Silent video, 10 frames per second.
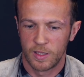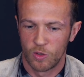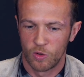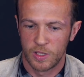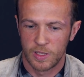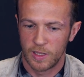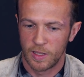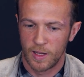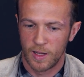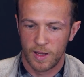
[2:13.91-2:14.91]
You know, he,
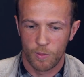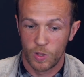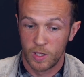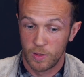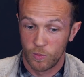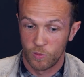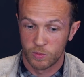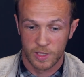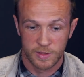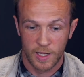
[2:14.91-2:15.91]
when there
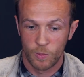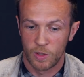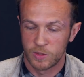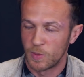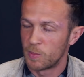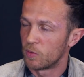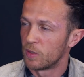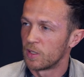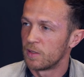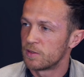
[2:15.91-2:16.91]
was a time when I was maybe
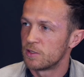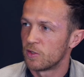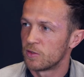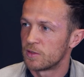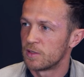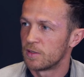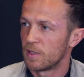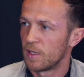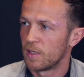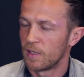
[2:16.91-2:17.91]
going to leave St Johnstone,
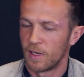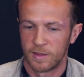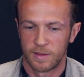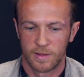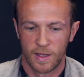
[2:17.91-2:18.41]
uh,